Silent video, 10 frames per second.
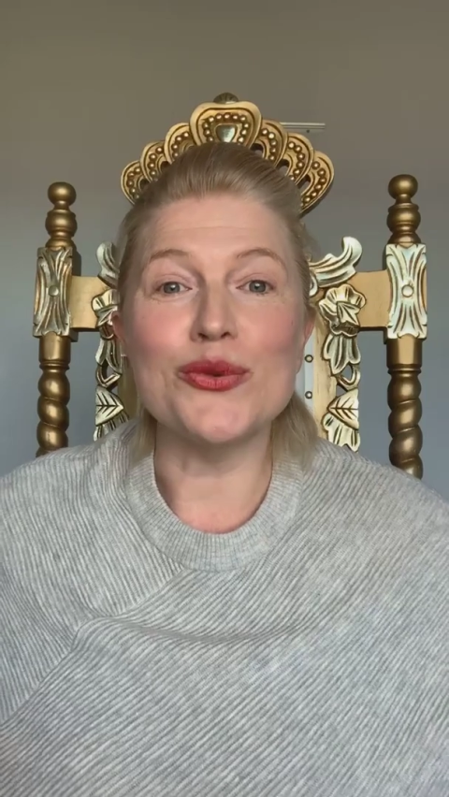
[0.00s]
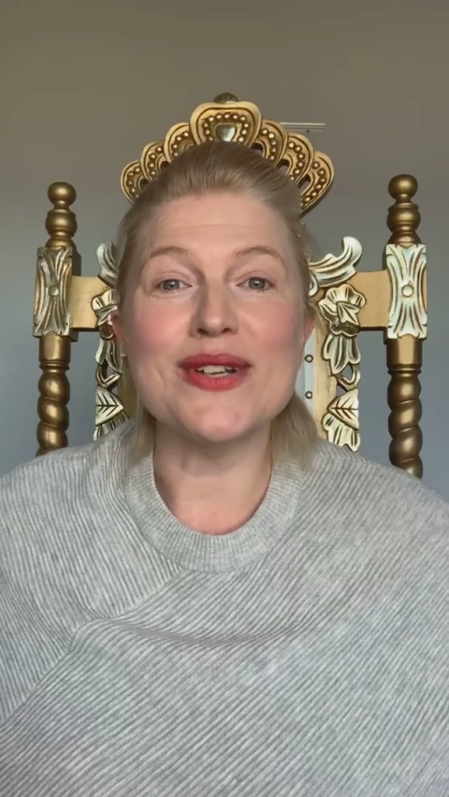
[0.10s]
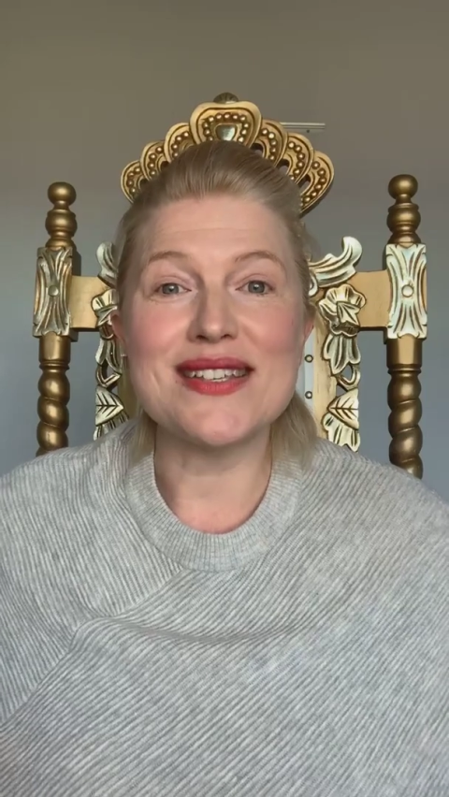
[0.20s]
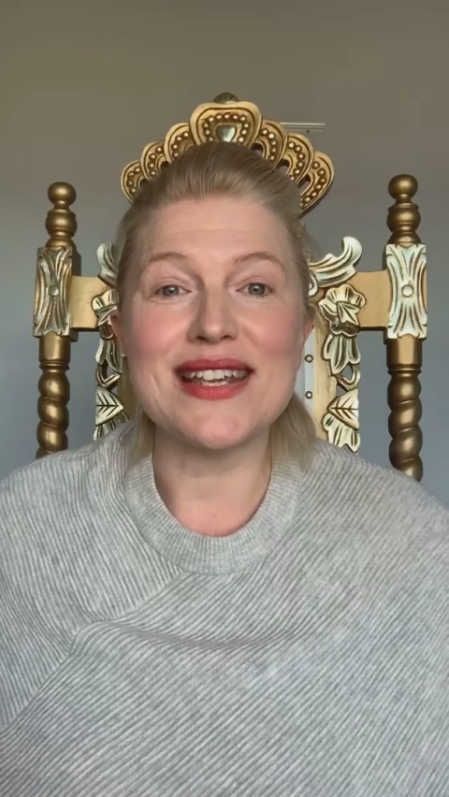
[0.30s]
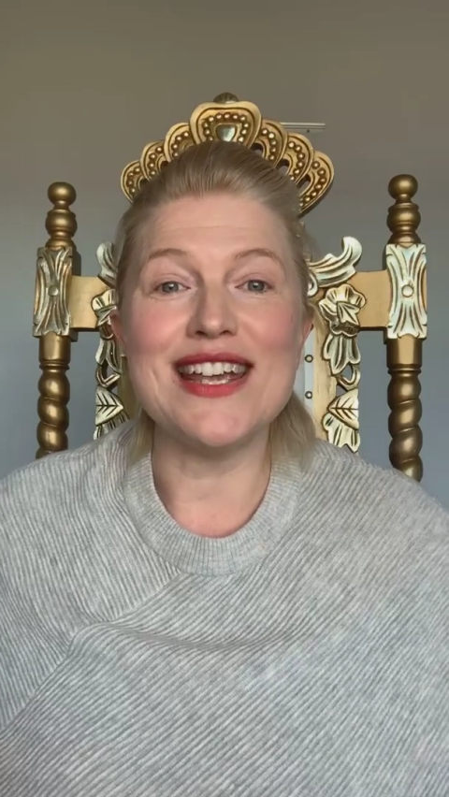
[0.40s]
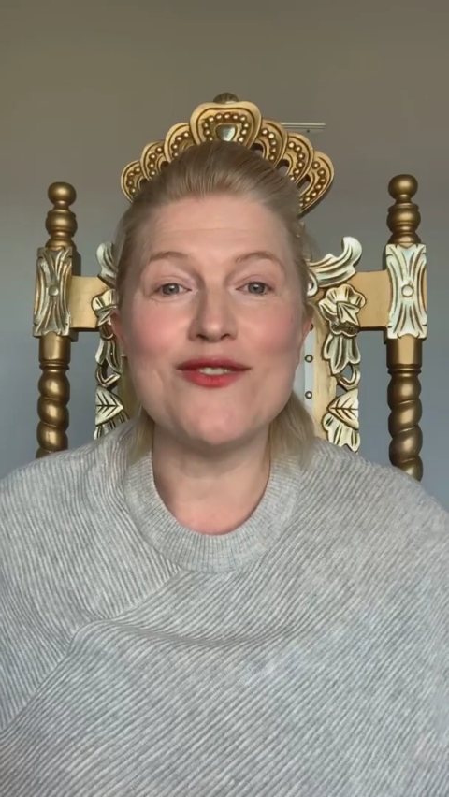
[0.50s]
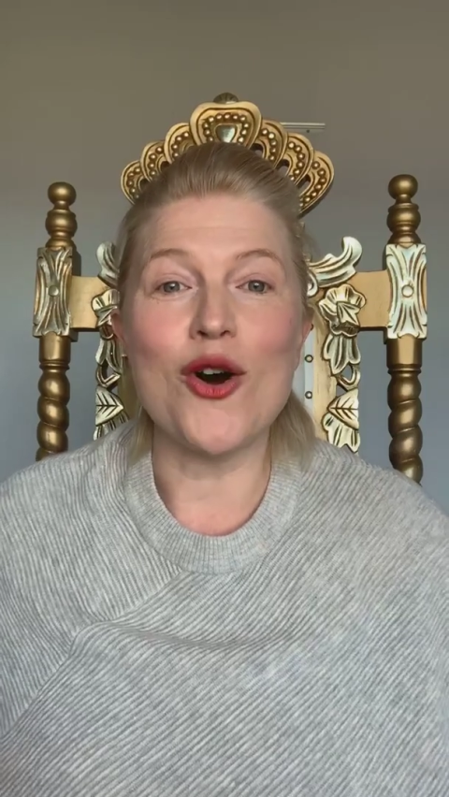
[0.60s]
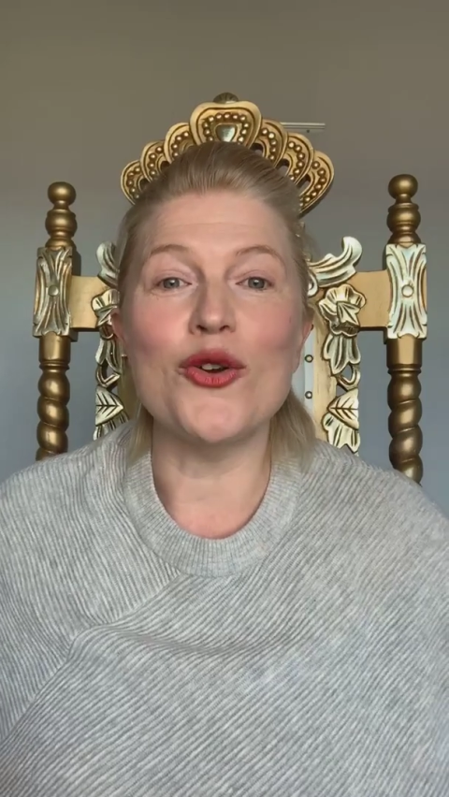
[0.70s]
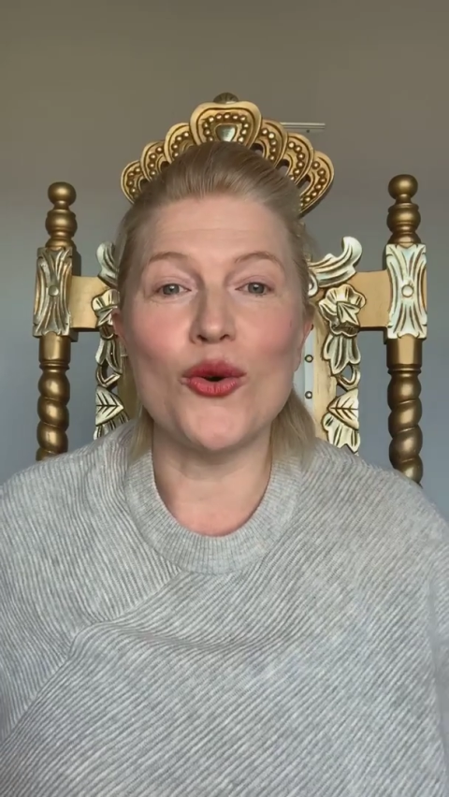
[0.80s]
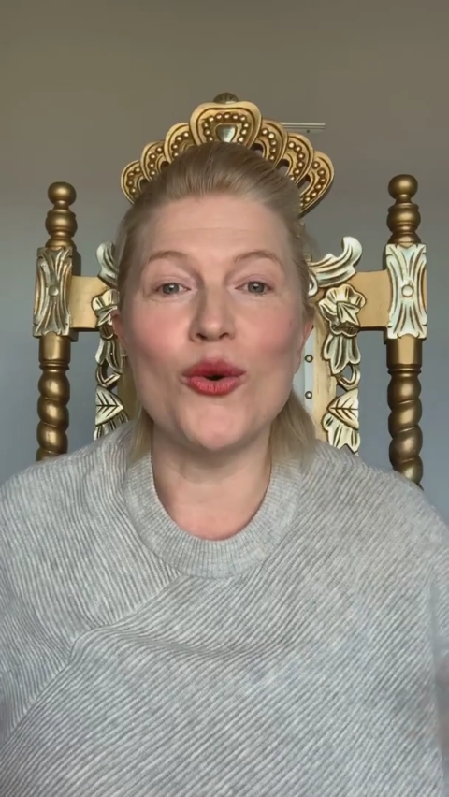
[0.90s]
receive
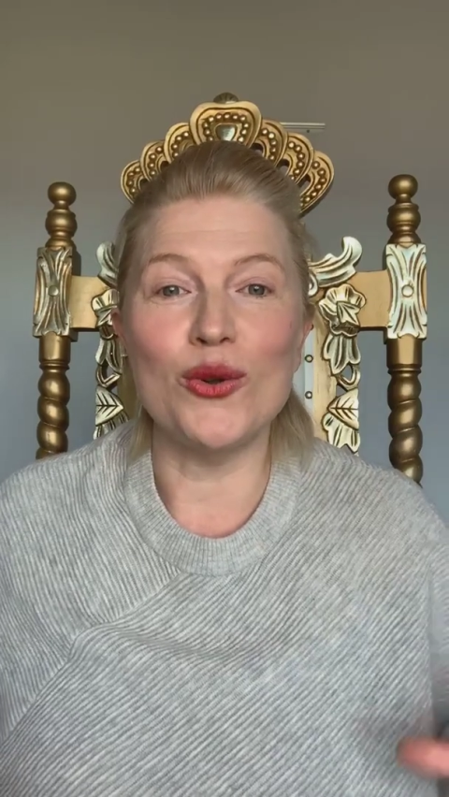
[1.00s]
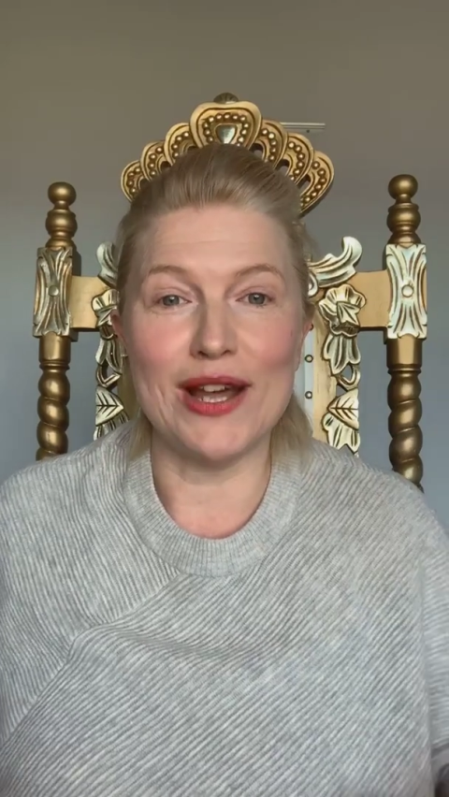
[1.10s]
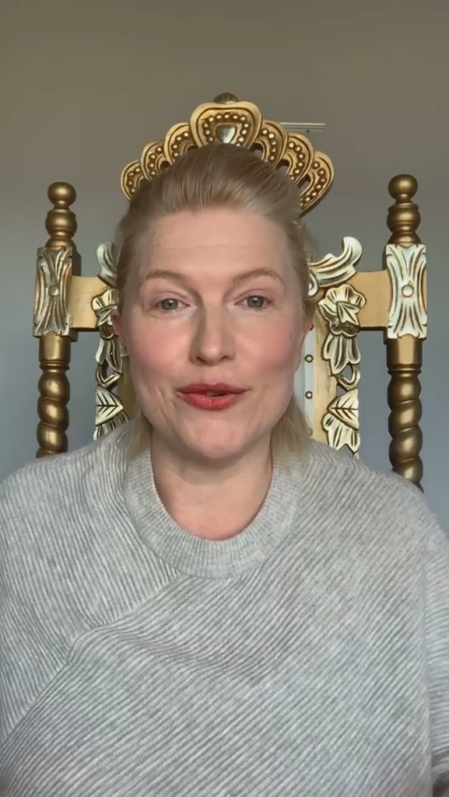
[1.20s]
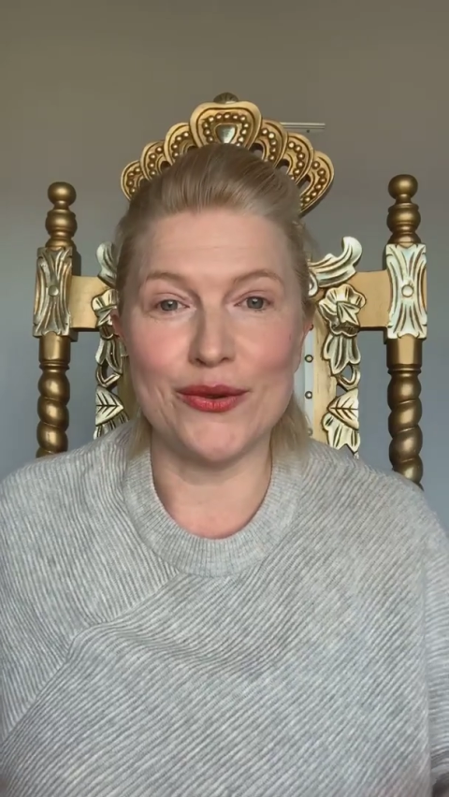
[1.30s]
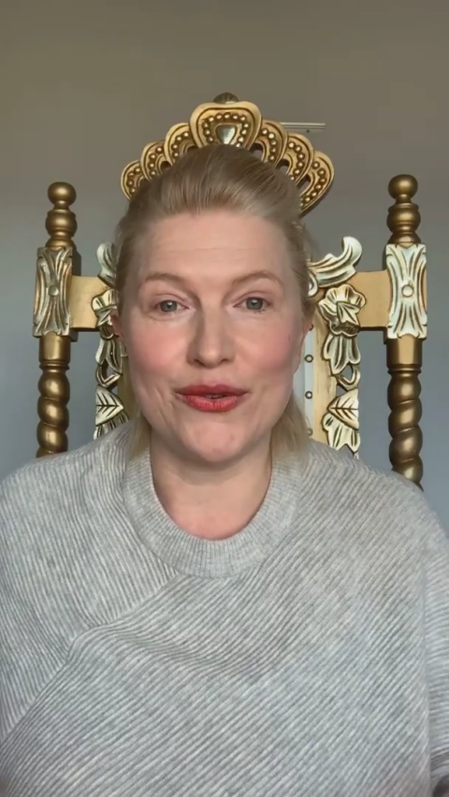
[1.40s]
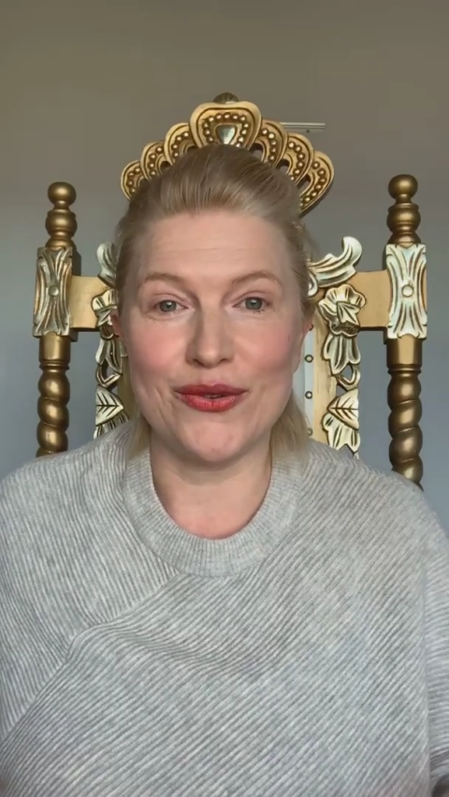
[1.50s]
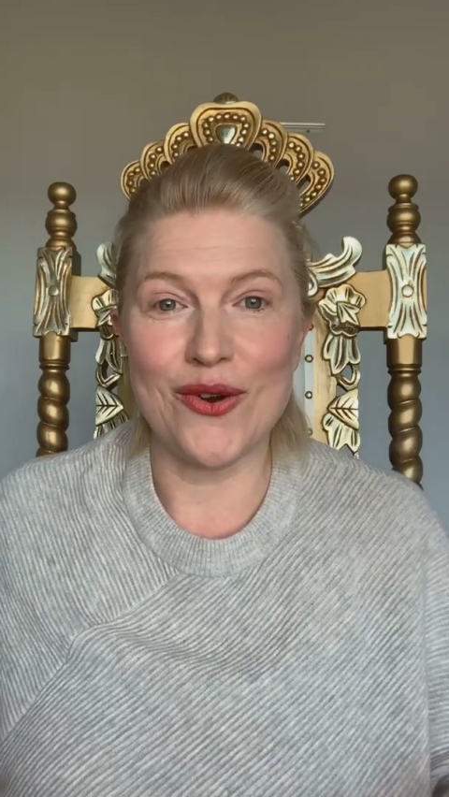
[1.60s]
on all levels.